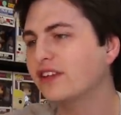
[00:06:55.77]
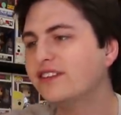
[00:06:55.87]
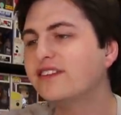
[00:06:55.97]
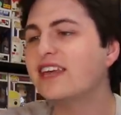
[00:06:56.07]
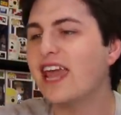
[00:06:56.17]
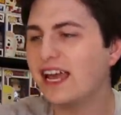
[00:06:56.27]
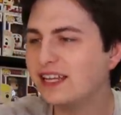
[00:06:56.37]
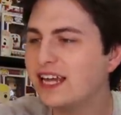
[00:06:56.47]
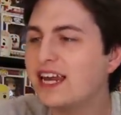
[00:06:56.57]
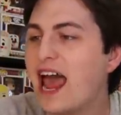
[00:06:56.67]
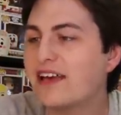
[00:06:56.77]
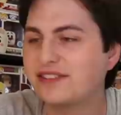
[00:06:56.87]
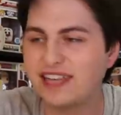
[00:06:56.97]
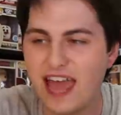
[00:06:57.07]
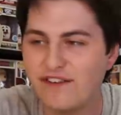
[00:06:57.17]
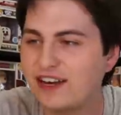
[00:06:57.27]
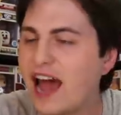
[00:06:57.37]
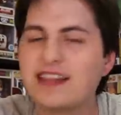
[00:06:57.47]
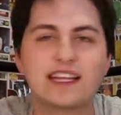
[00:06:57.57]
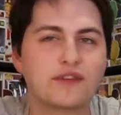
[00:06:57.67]
This is the Alien as Kevin.
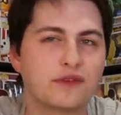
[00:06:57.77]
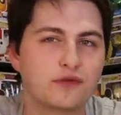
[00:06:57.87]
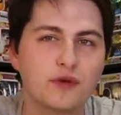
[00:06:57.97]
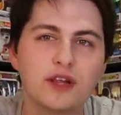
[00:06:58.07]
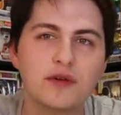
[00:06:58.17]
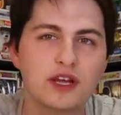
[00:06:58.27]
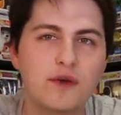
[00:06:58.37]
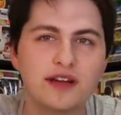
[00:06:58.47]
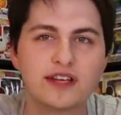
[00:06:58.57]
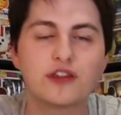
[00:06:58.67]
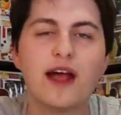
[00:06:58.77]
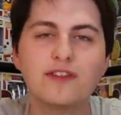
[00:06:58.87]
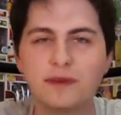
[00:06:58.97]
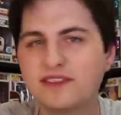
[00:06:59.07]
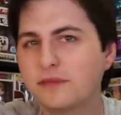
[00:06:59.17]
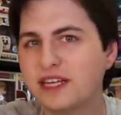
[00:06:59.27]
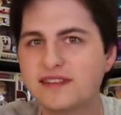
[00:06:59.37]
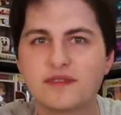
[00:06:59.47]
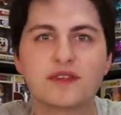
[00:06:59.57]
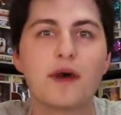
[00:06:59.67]
I think this one's really, really well done. There has been some
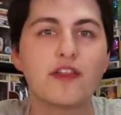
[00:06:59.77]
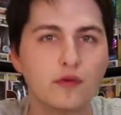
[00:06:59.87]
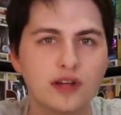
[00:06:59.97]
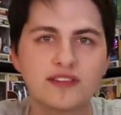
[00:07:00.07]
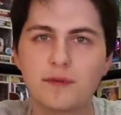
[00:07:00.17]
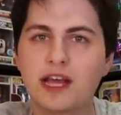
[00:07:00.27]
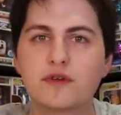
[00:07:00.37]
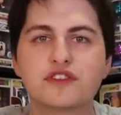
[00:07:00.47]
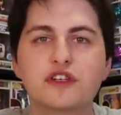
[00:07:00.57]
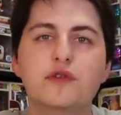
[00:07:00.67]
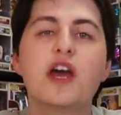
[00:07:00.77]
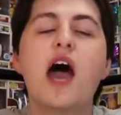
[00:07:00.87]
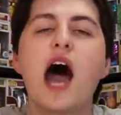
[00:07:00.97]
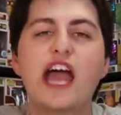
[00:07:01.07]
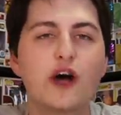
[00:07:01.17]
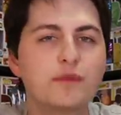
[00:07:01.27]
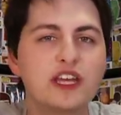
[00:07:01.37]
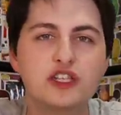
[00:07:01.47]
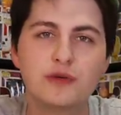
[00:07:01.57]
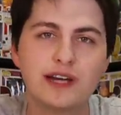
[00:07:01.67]
leaks of some other ones coming out soon. I hope
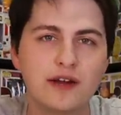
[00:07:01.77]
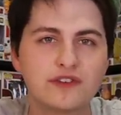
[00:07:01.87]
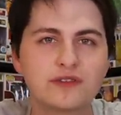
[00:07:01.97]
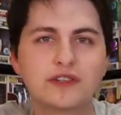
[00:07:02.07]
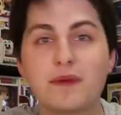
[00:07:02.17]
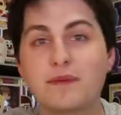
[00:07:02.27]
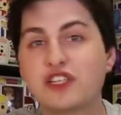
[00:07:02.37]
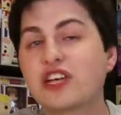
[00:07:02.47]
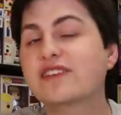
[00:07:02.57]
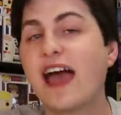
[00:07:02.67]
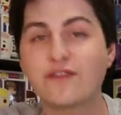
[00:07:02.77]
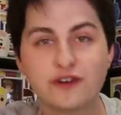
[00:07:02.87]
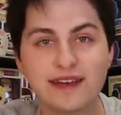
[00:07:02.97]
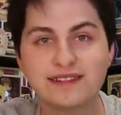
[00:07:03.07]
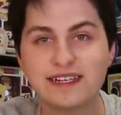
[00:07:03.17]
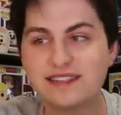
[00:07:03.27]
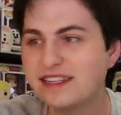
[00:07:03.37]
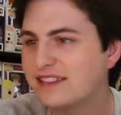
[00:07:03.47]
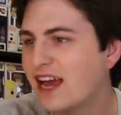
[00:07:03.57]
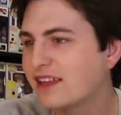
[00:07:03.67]
they do announce those maybe just after
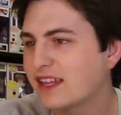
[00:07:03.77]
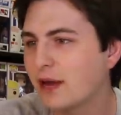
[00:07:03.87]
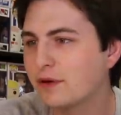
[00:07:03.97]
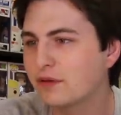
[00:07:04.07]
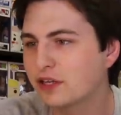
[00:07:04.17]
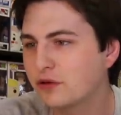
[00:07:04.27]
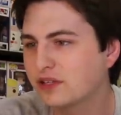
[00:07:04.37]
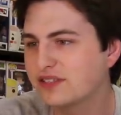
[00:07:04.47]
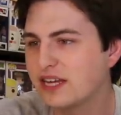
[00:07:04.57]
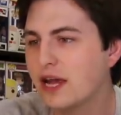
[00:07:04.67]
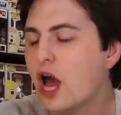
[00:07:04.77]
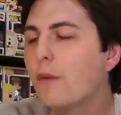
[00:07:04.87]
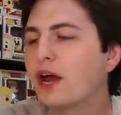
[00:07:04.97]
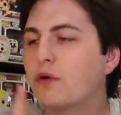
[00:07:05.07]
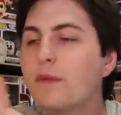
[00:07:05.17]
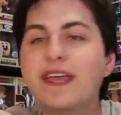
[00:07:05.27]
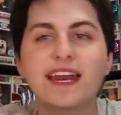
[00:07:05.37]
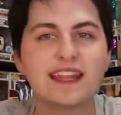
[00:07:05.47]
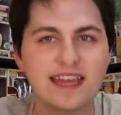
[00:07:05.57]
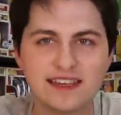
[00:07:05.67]
SDCC. I think that'd be really cool to see. But I will be
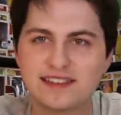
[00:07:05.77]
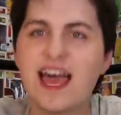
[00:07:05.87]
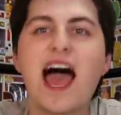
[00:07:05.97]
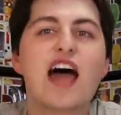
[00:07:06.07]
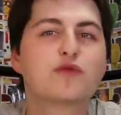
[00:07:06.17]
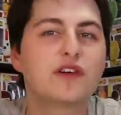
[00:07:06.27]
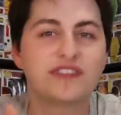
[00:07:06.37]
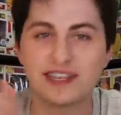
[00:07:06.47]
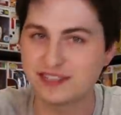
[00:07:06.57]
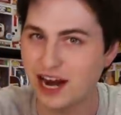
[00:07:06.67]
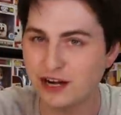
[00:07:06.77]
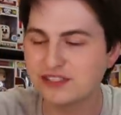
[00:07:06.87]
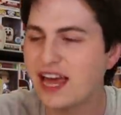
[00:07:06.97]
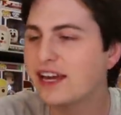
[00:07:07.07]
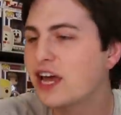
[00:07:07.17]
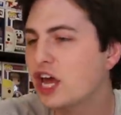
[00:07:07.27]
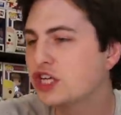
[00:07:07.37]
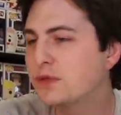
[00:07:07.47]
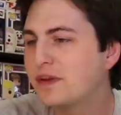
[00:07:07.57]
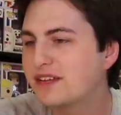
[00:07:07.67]
getting this as well as the entire set
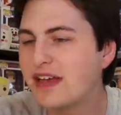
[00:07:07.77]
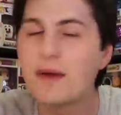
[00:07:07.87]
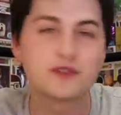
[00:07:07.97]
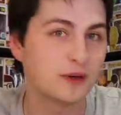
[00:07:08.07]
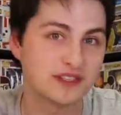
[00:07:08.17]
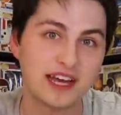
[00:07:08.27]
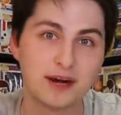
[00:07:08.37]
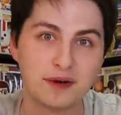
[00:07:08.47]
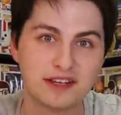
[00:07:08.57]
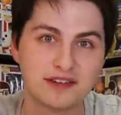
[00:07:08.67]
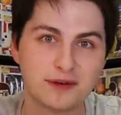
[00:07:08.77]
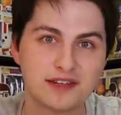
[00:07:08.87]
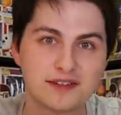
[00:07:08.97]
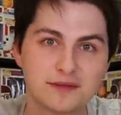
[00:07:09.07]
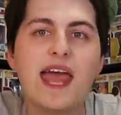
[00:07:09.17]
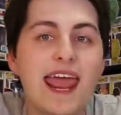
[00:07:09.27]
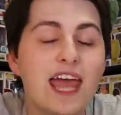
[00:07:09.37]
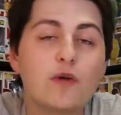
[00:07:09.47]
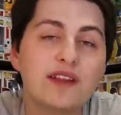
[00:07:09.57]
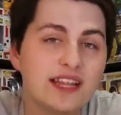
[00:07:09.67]
just because I'm so excited about these ones.
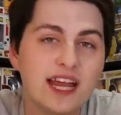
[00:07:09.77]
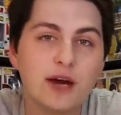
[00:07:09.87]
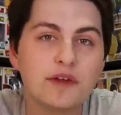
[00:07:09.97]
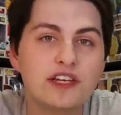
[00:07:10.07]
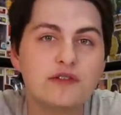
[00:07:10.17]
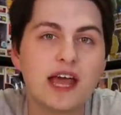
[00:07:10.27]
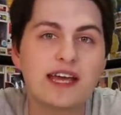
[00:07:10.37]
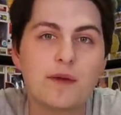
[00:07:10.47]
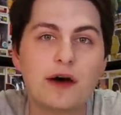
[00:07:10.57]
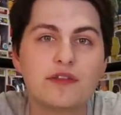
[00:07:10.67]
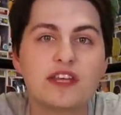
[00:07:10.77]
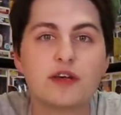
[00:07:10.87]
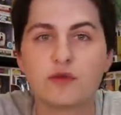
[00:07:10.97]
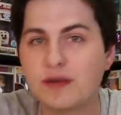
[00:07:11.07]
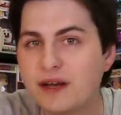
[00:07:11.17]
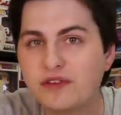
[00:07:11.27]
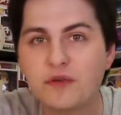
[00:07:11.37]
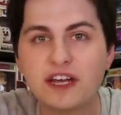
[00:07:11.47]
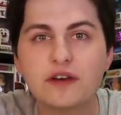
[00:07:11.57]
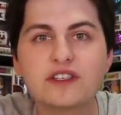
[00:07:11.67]
And one thing that I really do like about the Remix
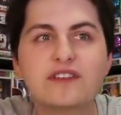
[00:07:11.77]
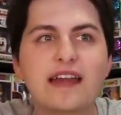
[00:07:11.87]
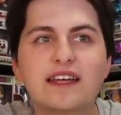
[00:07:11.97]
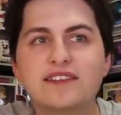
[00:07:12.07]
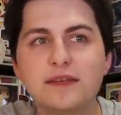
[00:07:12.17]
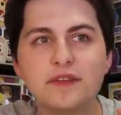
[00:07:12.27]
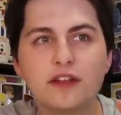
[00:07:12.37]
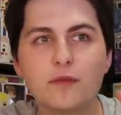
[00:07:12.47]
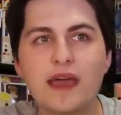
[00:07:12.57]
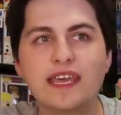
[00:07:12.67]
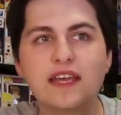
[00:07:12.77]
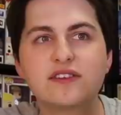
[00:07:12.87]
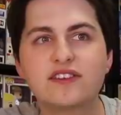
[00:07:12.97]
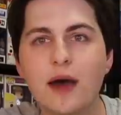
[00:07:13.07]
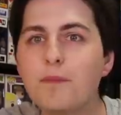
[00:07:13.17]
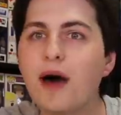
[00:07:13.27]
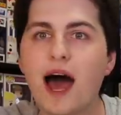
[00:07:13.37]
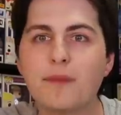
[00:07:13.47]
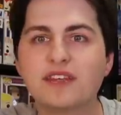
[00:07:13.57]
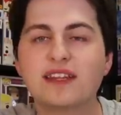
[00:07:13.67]
figures is that it seems like they're making some
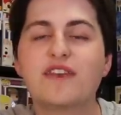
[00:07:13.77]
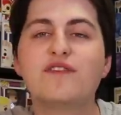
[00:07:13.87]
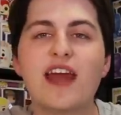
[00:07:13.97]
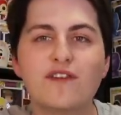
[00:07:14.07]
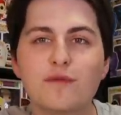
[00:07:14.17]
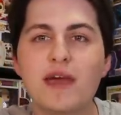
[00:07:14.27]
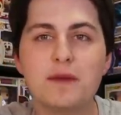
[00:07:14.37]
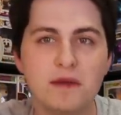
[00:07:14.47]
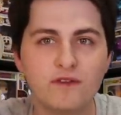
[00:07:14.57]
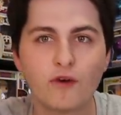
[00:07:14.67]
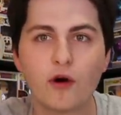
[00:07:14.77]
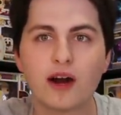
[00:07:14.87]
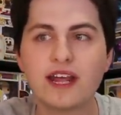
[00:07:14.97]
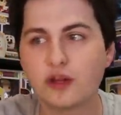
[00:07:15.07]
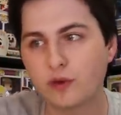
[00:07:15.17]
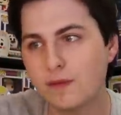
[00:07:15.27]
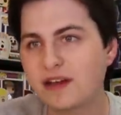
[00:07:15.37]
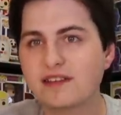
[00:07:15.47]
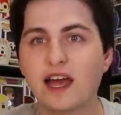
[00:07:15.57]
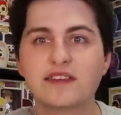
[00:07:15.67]
pops that they've never made before in the
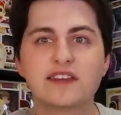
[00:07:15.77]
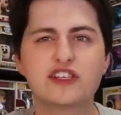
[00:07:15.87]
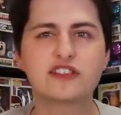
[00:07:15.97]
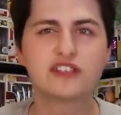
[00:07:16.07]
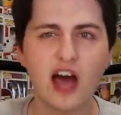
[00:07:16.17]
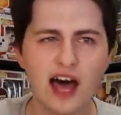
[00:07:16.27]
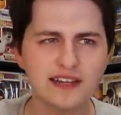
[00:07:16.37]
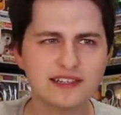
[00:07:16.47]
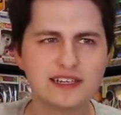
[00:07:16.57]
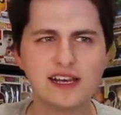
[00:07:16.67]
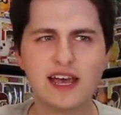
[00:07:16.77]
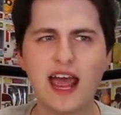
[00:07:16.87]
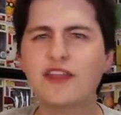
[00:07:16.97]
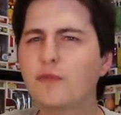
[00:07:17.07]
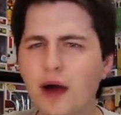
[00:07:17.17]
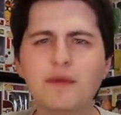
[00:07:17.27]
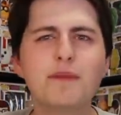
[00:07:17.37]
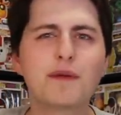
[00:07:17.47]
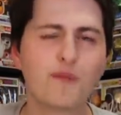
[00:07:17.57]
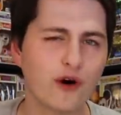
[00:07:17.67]
Remix line, such as Dot, and they'll probably
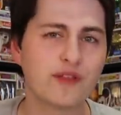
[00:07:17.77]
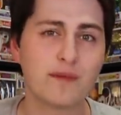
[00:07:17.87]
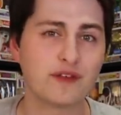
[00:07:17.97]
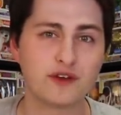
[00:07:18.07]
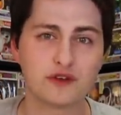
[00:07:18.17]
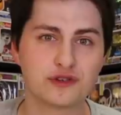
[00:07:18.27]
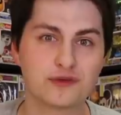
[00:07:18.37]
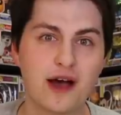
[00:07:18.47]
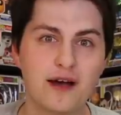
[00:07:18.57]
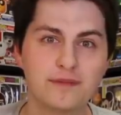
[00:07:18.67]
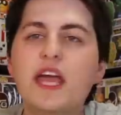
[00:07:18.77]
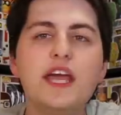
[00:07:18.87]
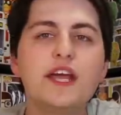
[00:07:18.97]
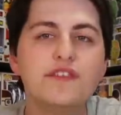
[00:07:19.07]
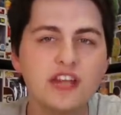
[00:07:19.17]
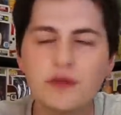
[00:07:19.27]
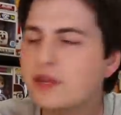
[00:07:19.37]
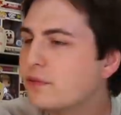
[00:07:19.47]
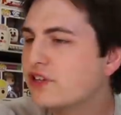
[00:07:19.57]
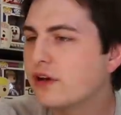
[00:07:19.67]
make more of them in the future as well. Here's another
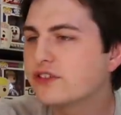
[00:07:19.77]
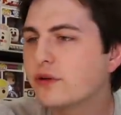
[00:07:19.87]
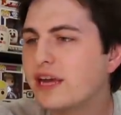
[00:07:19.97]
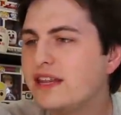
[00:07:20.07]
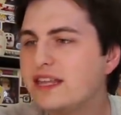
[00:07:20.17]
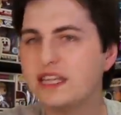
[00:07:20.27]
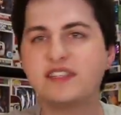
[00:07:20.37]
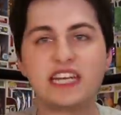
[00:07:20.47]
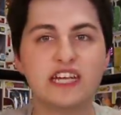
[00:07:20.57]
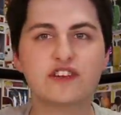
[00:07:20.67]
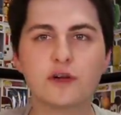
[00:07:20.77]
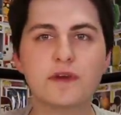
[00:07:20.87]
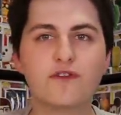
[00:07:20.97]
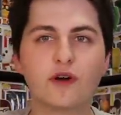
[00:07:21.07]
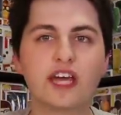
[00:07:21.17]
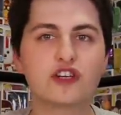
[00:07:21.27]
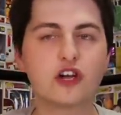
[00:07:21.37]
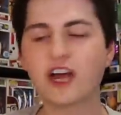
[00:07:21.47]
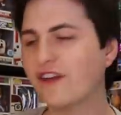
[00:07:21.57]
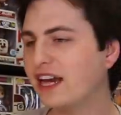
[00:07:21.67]
one that was also in the teaser before they had
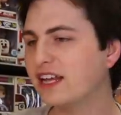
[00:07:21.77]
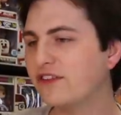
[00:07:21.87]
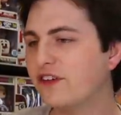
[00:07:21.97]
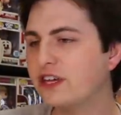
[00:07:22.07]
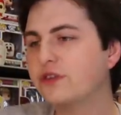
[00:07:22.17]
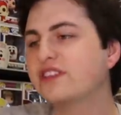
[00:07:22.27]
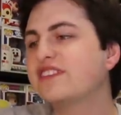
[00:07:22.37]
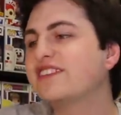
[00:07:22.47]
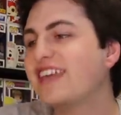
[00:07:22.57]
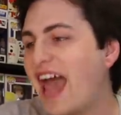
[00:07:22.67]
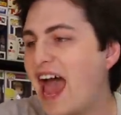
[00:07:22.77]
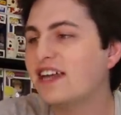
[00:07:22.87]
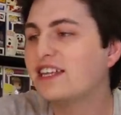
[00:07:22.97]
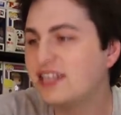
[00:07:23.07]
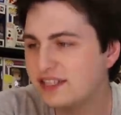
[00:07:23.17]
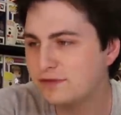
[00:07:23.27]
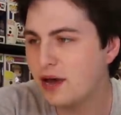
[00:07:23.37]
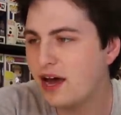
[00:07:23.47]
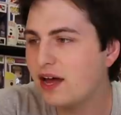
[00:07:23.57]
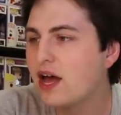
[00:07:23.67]
shown off any of the figures. This is Cat
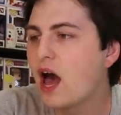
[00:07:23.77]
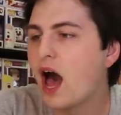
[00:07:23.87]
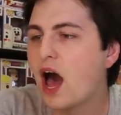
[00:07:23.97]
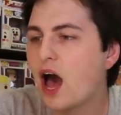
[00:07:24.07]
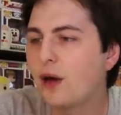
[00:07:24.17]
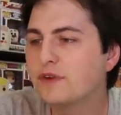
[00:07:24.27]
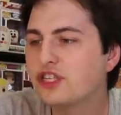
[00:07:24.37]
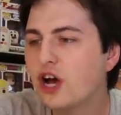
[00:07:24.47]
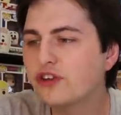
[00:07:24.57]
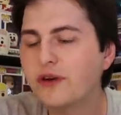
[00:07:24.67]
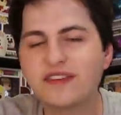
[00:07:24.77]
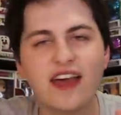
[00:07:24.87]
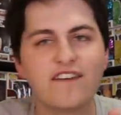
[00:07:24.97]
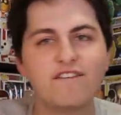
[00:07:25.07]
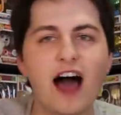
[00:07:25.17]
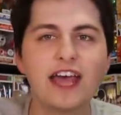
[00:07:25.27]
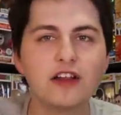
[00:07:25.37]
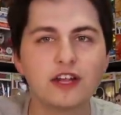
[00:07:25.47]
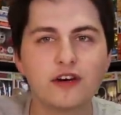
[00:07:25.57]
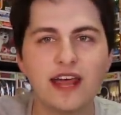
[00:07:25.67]
Yzma. She also has that
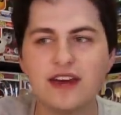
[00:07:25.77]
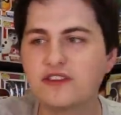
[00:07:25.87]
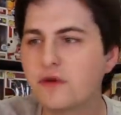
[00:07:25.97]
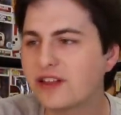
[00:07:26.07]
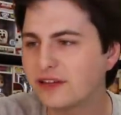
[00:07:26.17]
vial in her hand as well.